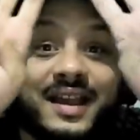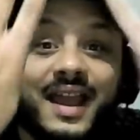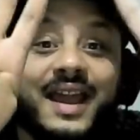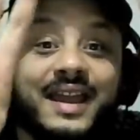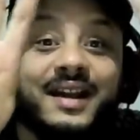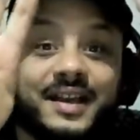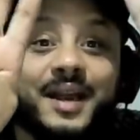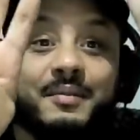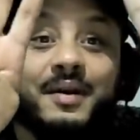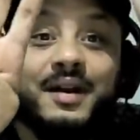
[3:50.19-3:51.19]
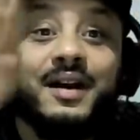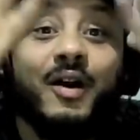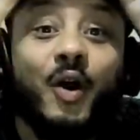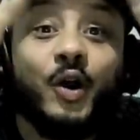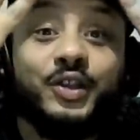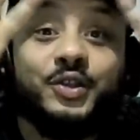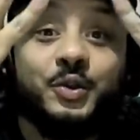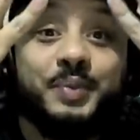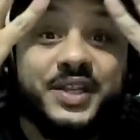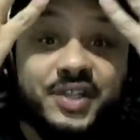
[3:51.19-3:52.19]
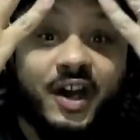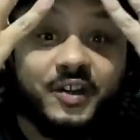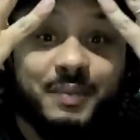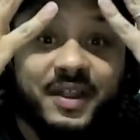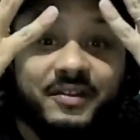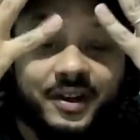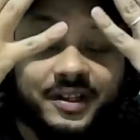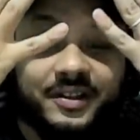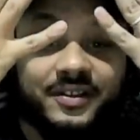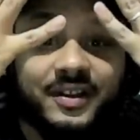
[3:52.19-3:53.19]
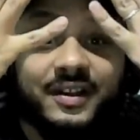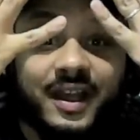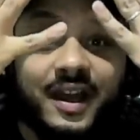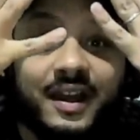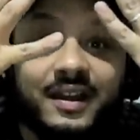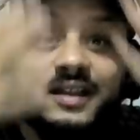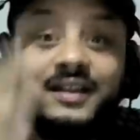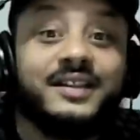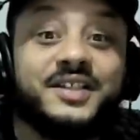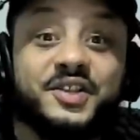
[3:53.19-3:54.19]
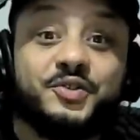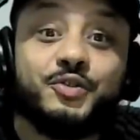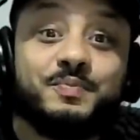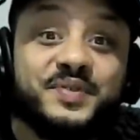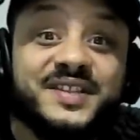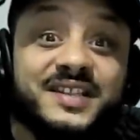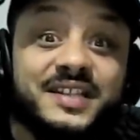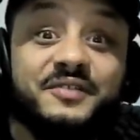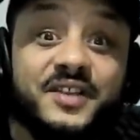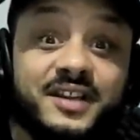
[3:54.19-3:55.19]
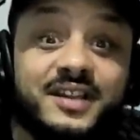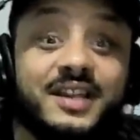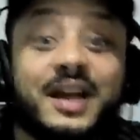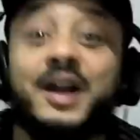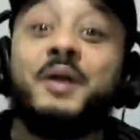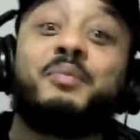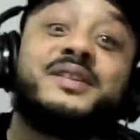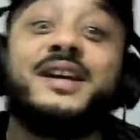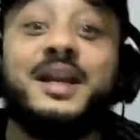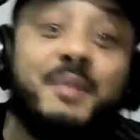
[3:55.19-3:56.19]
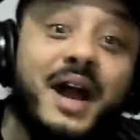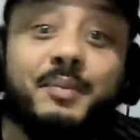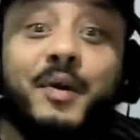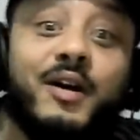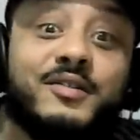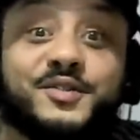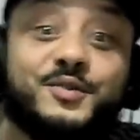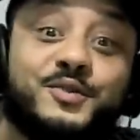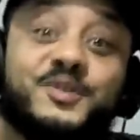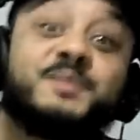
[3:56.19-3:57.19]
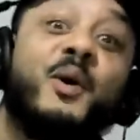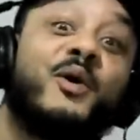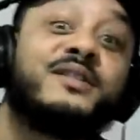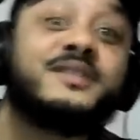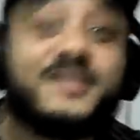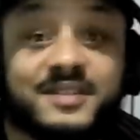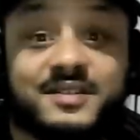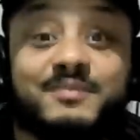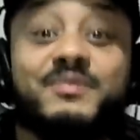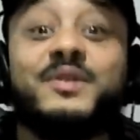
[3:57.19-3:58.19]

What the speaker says: 8 of them on you, bitch-ass motherfuckers. Yeah? This is TroopzTV, presented by Barstool Sports.